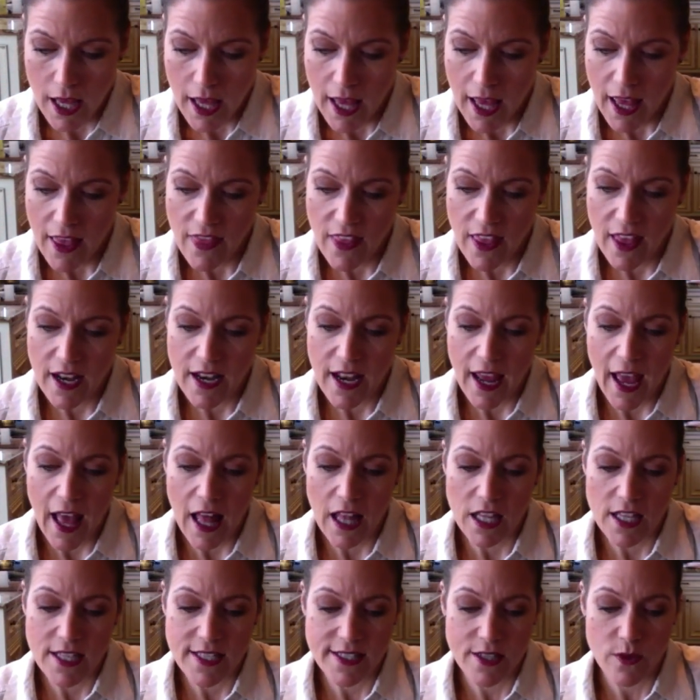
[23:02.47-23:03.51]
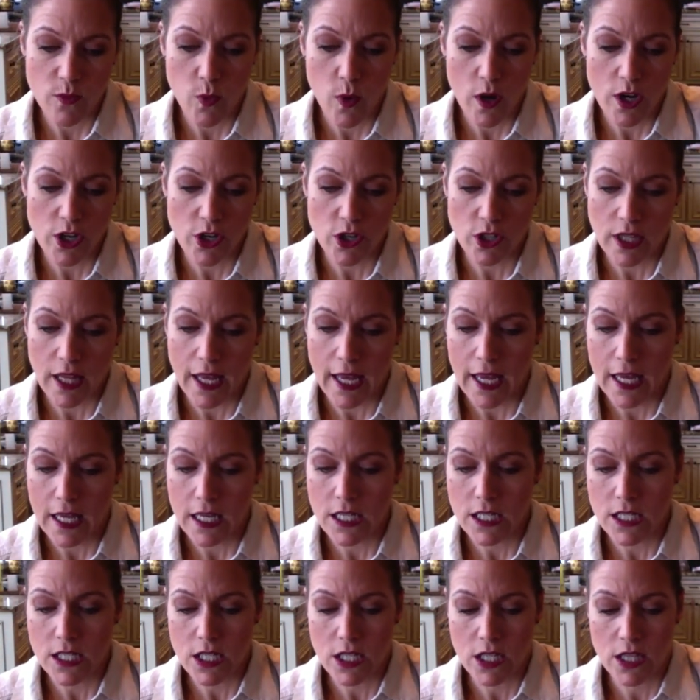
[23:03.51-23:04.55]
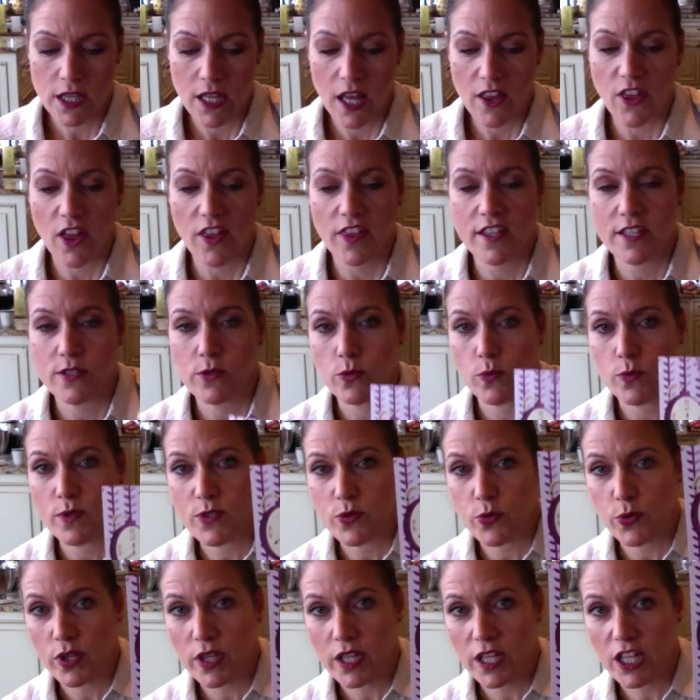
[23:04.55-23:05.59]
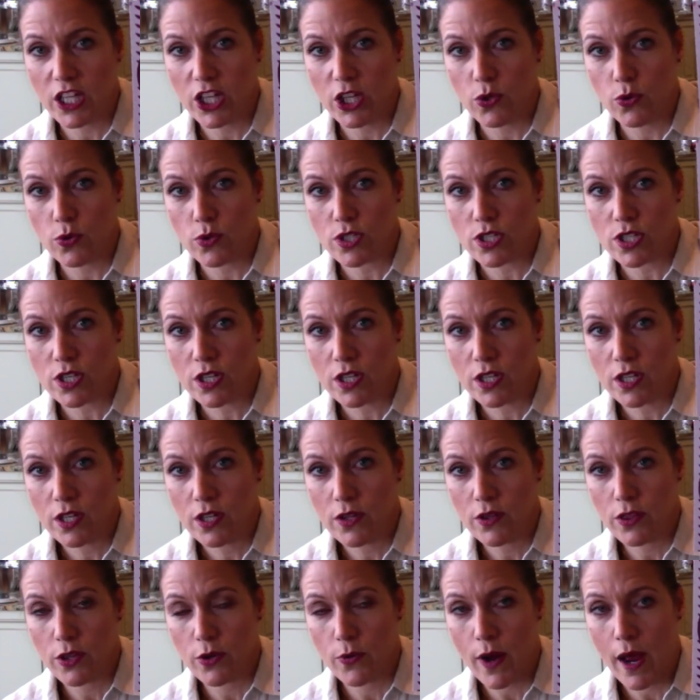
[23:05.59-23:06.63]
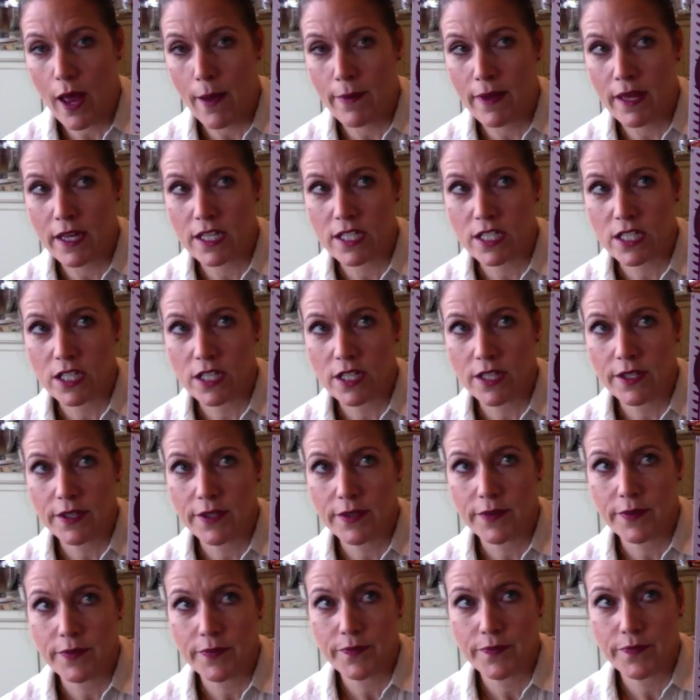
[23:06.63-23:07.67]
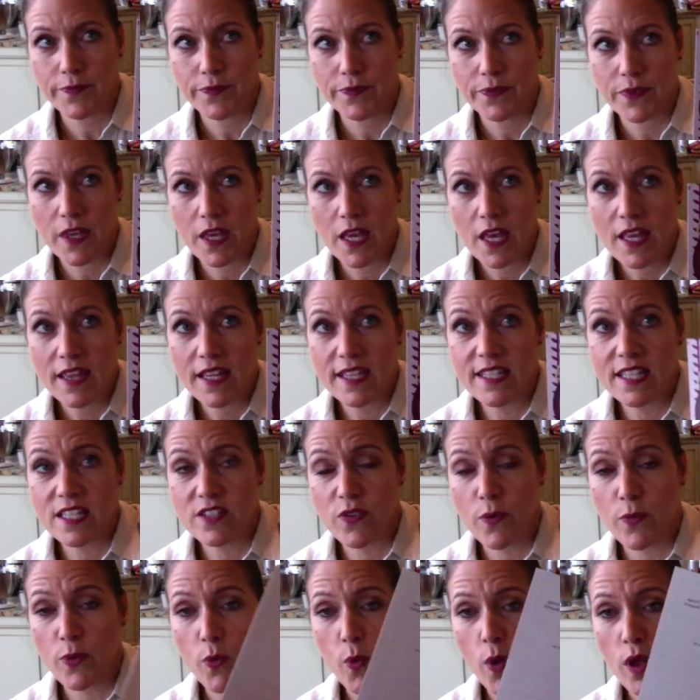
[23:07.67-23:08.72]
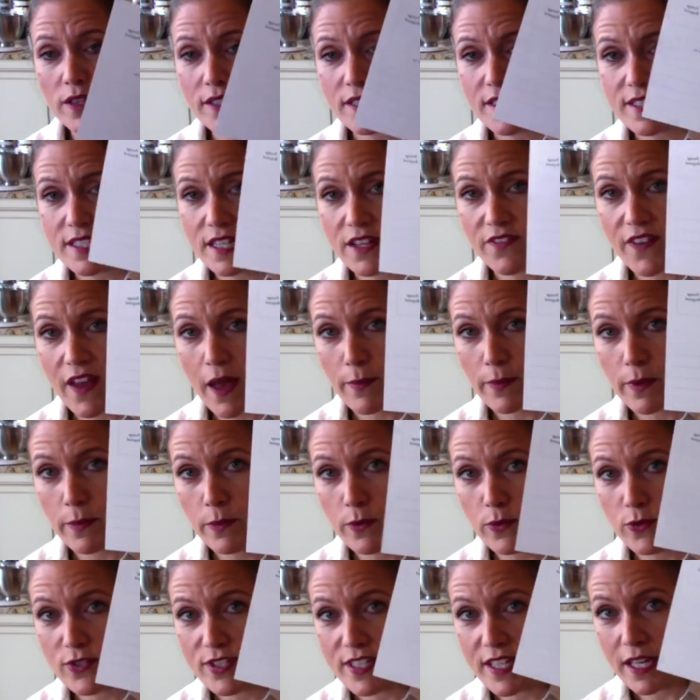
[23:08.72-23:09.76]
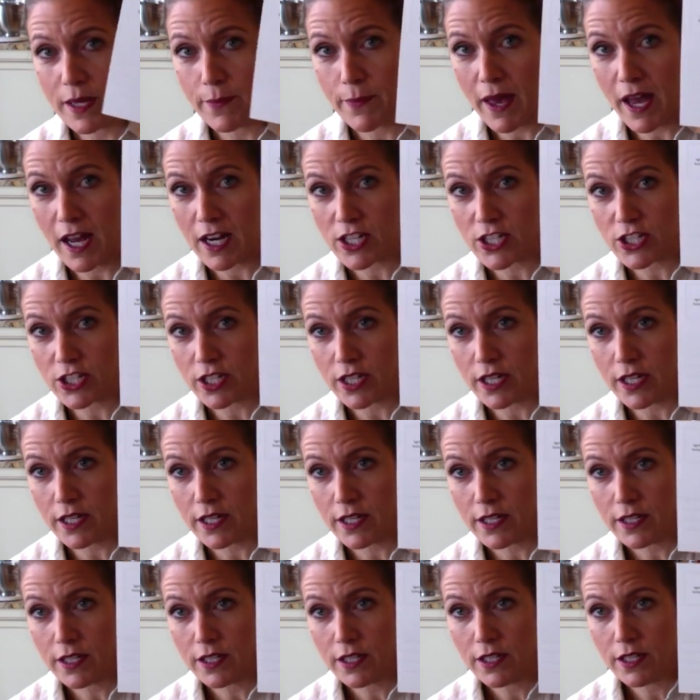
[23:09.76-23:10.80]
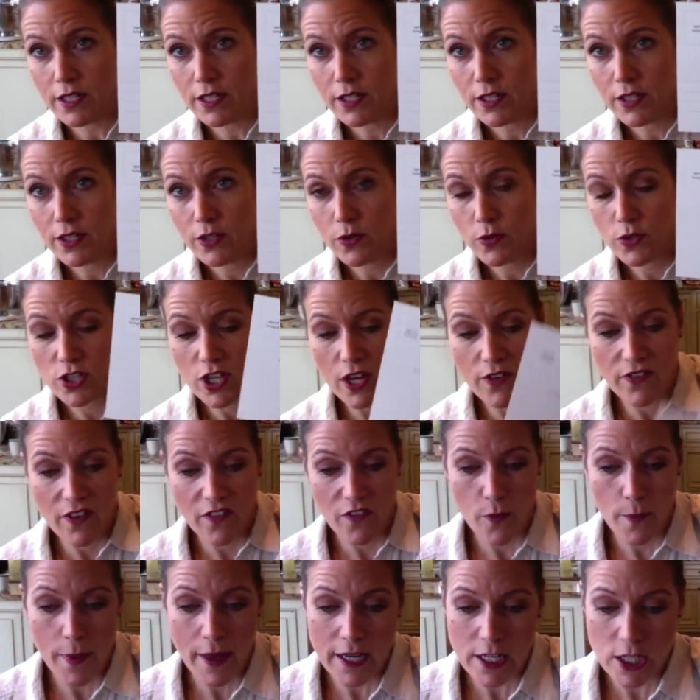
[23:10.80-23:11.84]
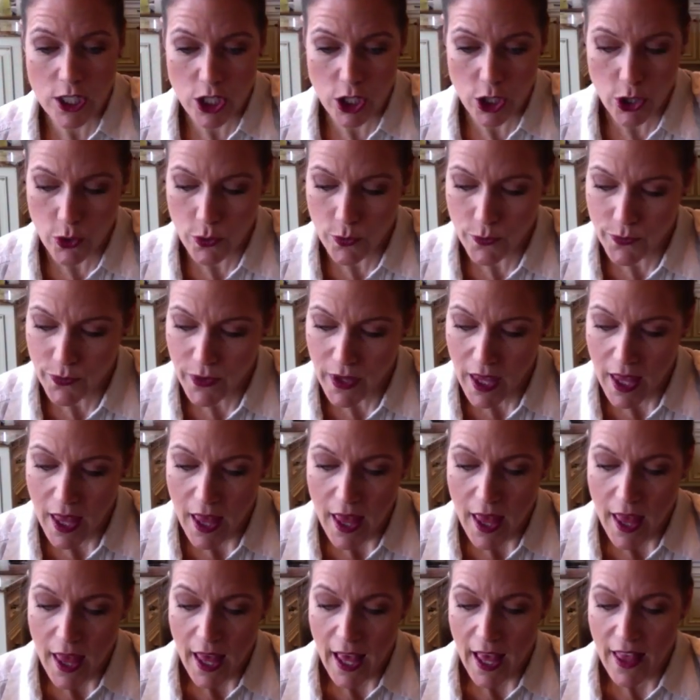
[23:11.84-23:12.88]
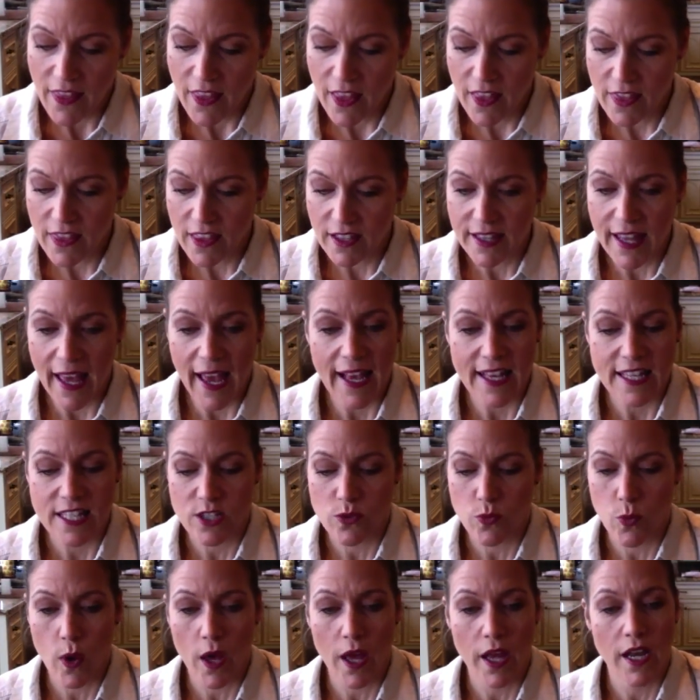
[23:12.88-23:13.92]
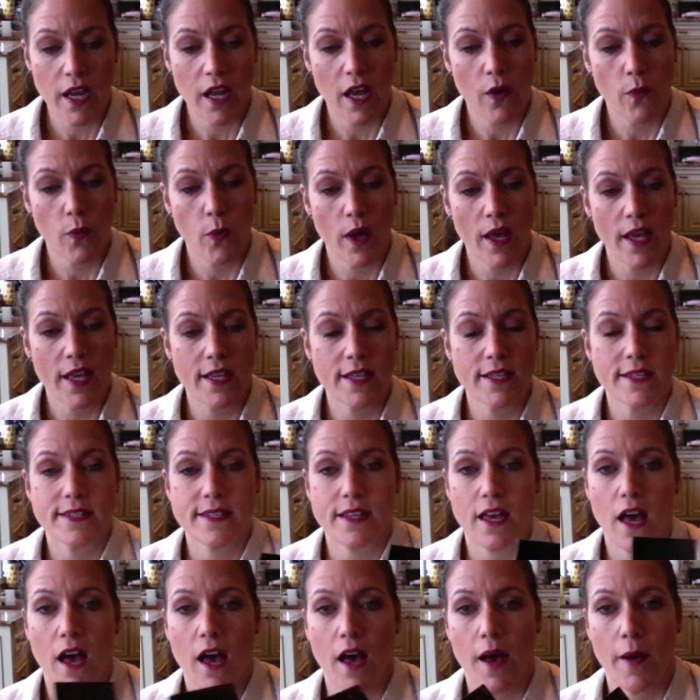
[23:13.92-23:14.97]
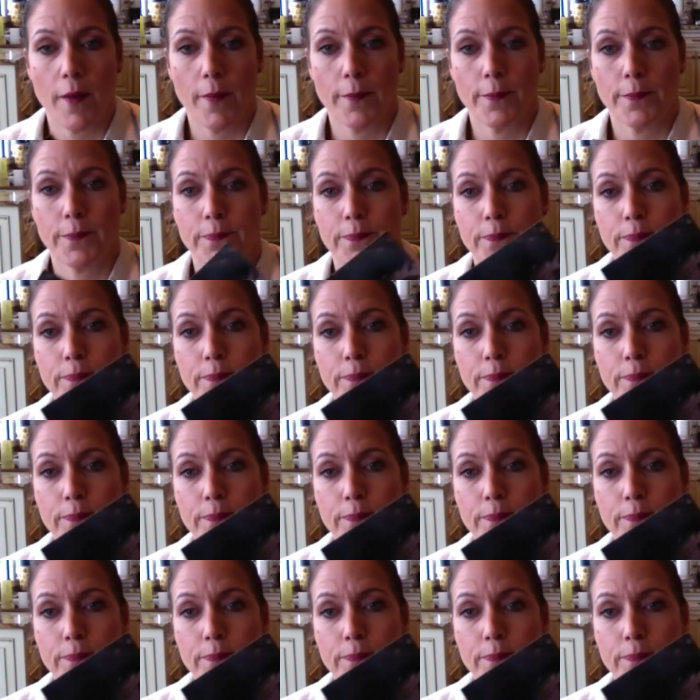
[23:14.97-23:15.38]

And then Alice in Wonderland. I thought this one was really cute, the rabbit. This is from the Walt Disney Family Museum, actually, which I've never been to. And then the last one was Alice